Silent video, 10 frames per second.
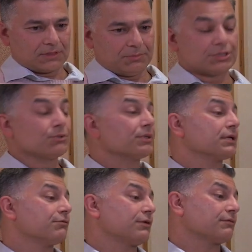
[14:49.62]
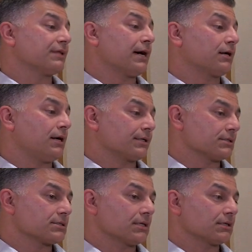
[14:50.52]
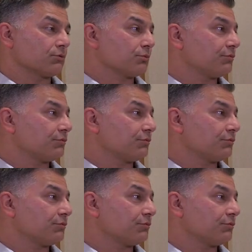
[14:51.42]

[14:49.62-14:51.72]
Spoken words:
But doing it in front of that audience, I think, would be